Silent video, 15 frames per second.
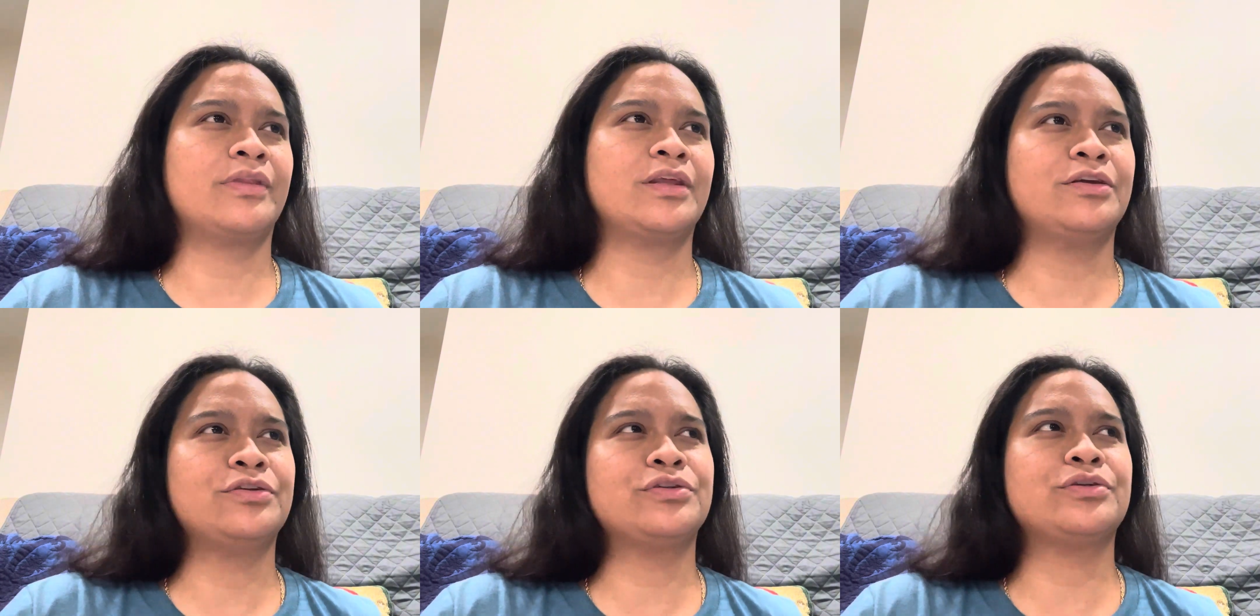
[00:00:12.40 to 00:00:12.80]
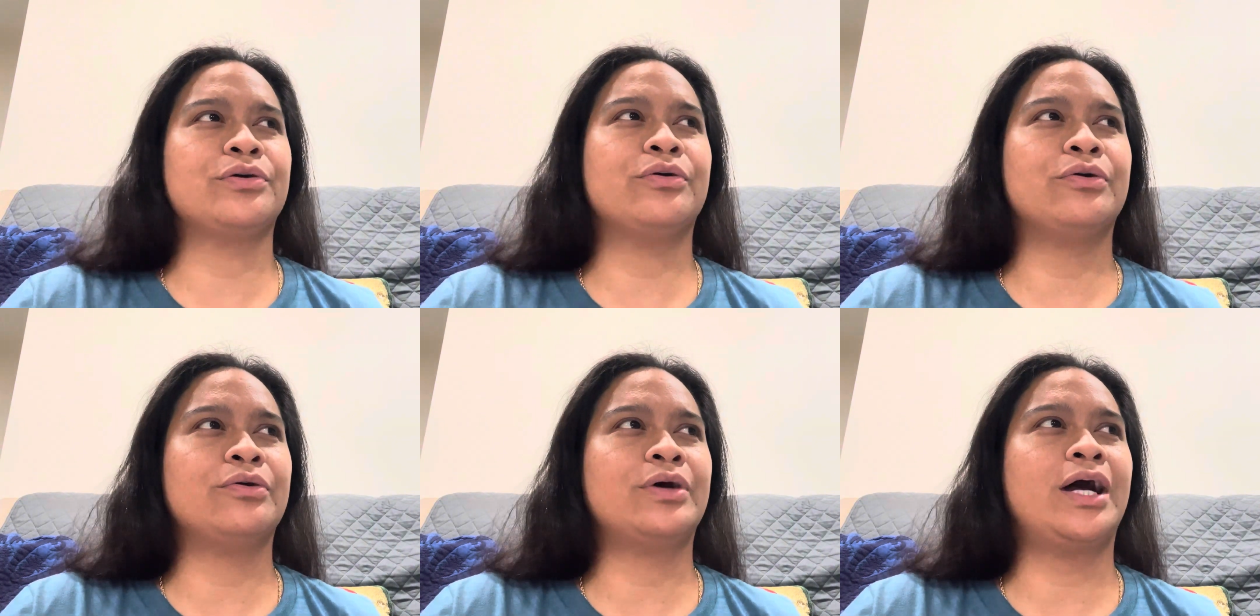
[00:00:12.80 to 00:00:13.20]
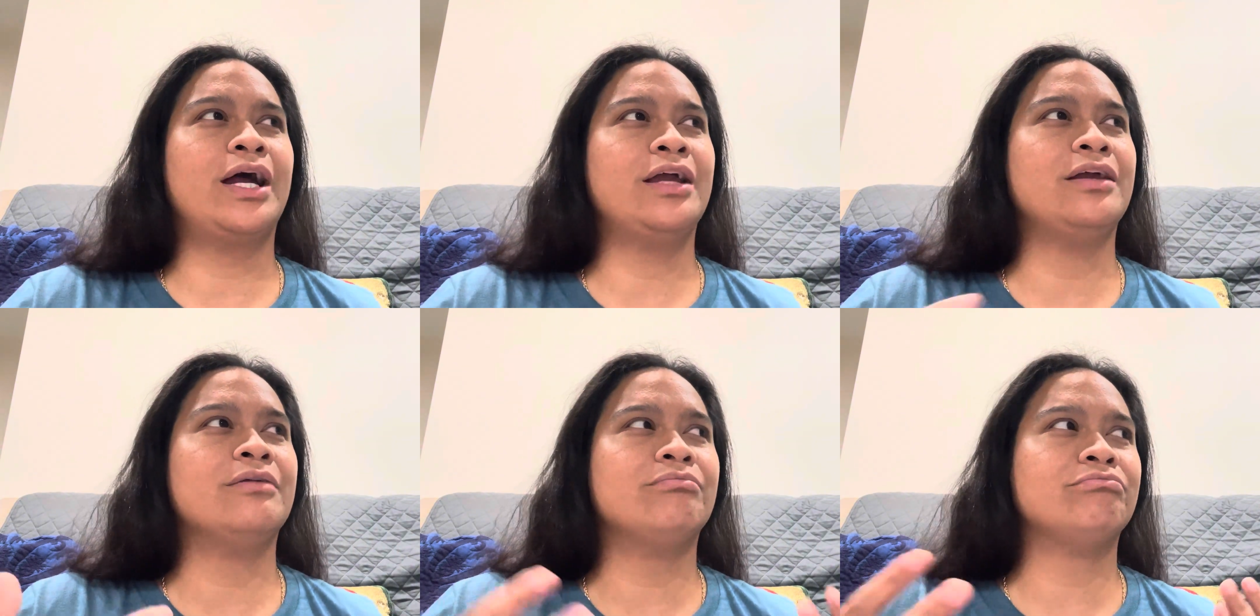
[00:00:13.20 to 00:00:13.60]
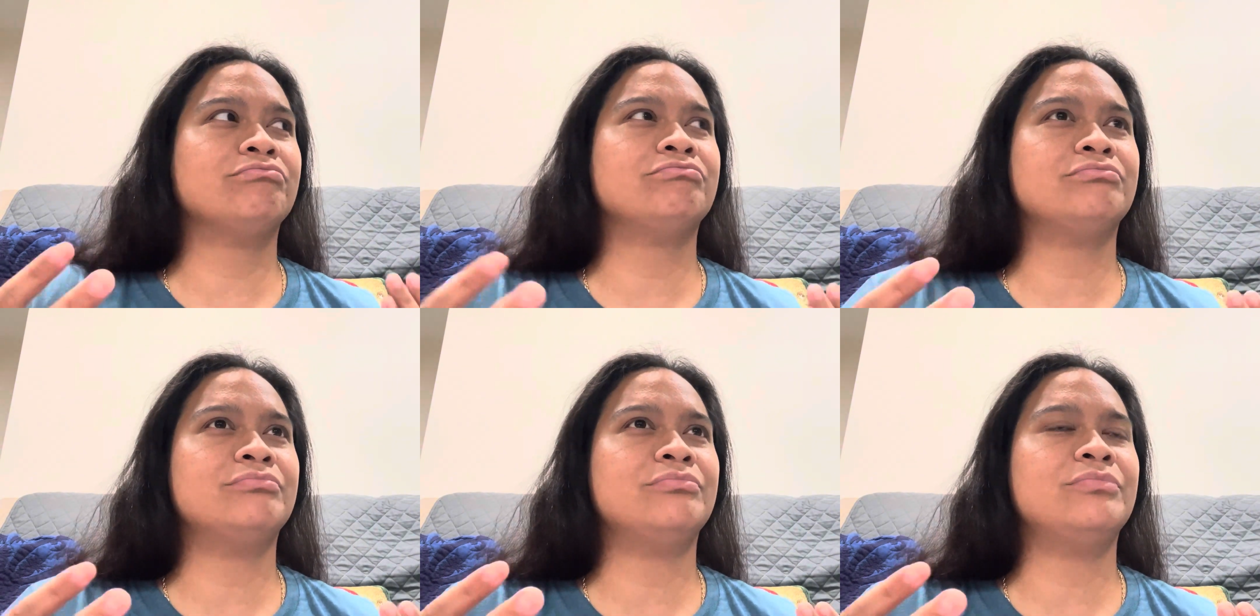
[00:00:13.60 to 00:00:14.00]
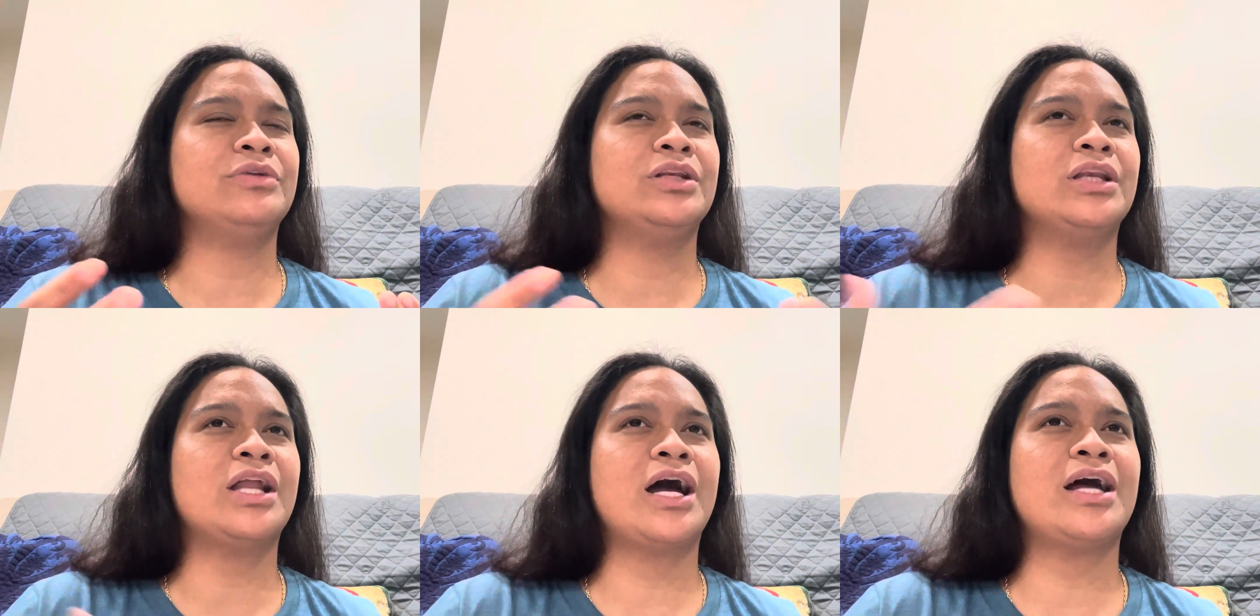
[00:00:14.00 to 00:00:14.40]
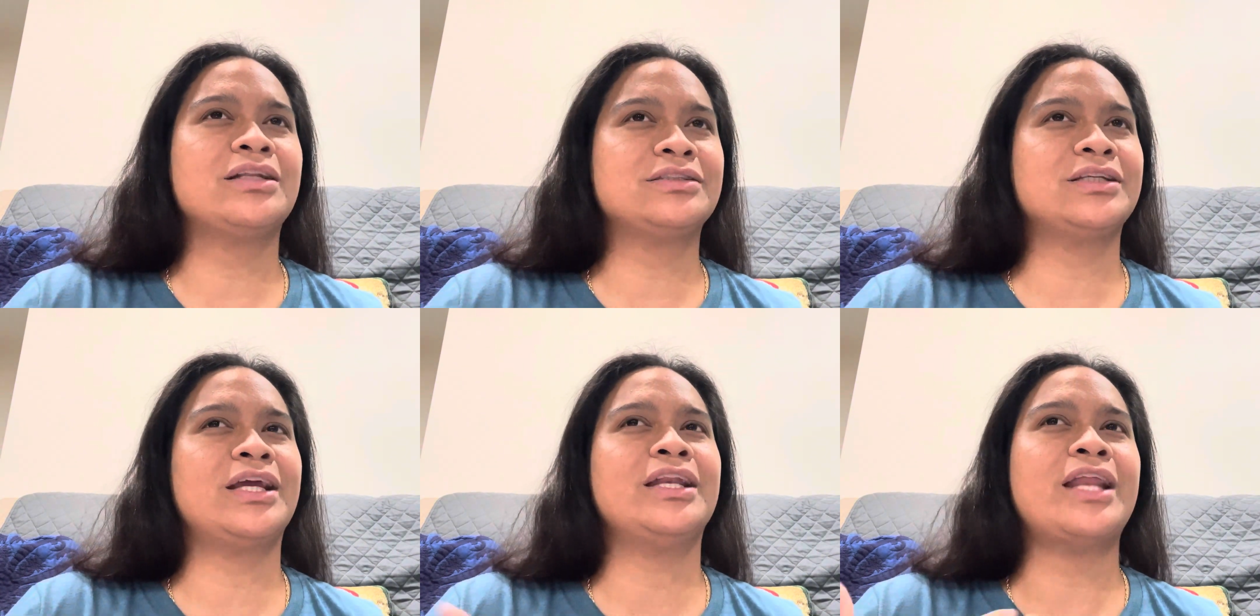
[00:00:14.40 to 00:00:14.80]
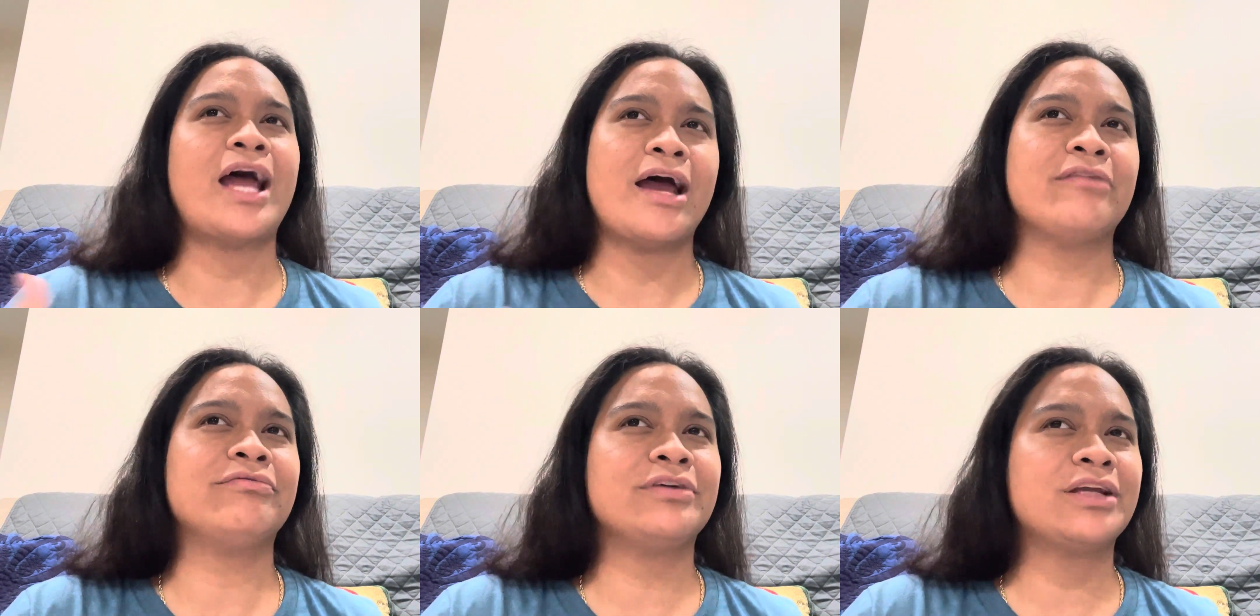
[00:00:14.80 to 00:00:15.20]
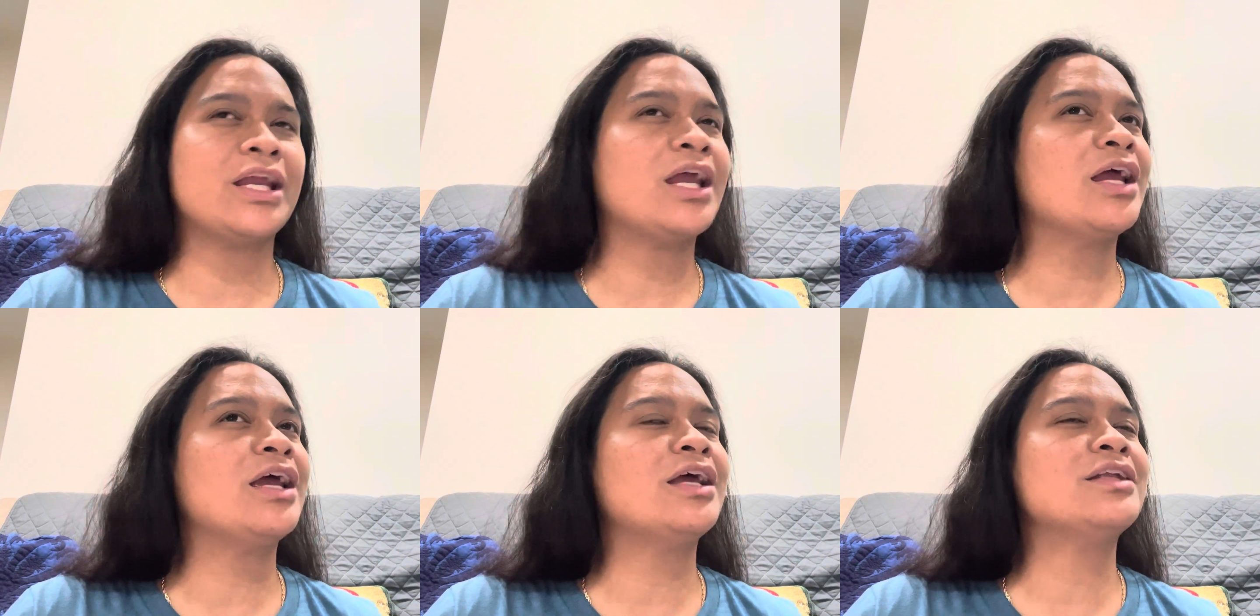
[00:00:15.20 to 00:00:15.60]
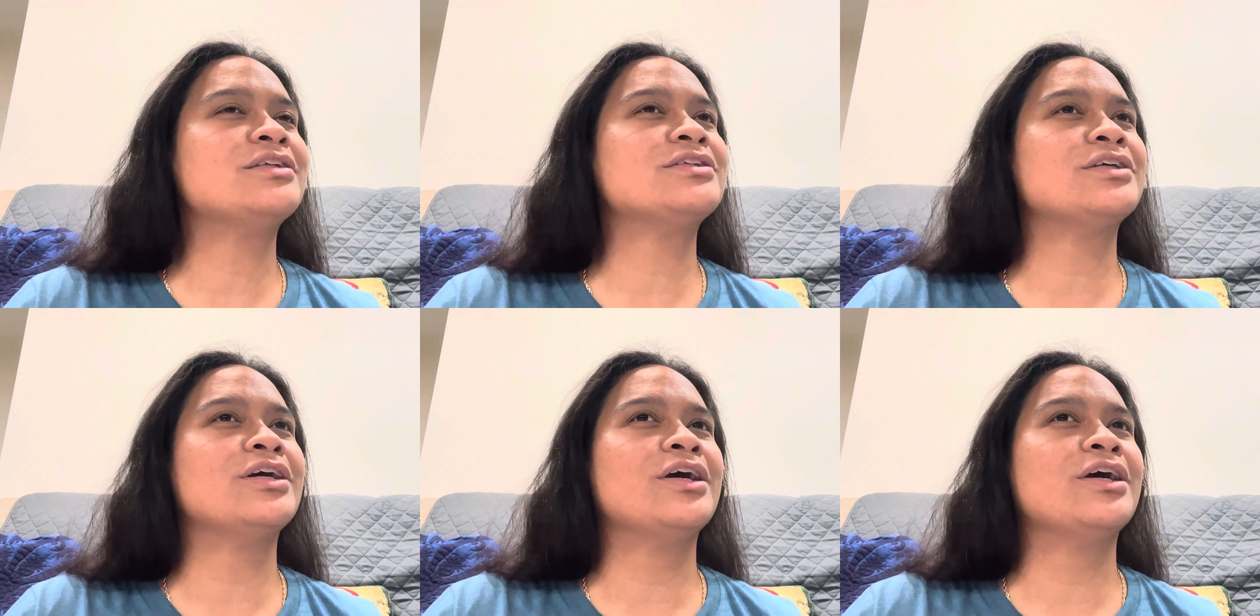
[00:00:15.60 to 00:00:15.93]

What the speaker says: So I am not an advocate